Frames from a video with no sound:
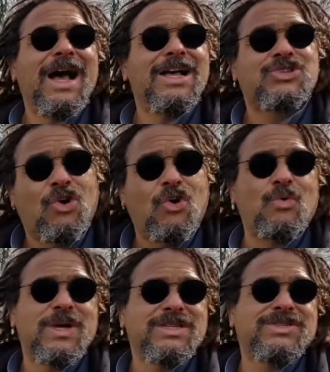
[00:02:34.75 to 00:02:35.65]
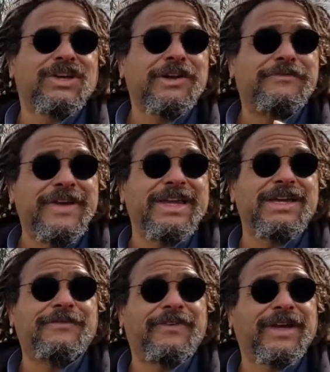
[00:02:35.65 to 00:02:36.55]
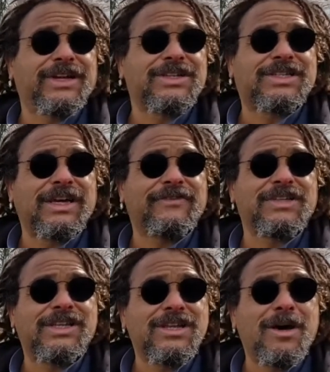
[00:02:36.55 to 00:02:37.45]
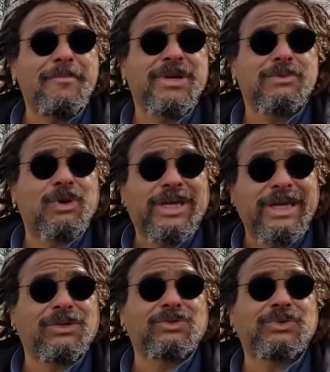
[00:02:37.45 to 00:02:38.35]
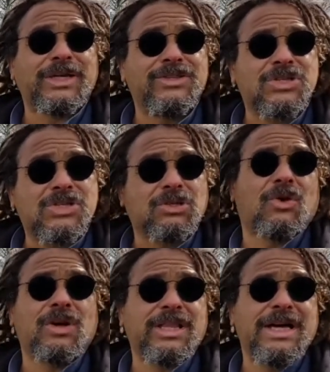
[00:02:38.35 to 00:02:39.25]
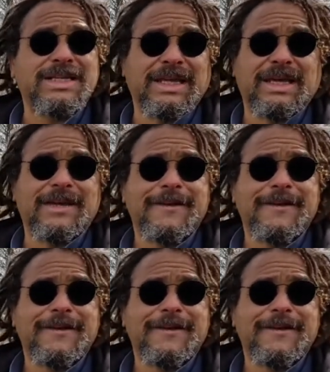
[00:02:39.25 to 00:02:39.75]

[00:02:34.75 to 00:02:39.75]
as always, there are varying figures given to the number that were killed in the slaughter that day.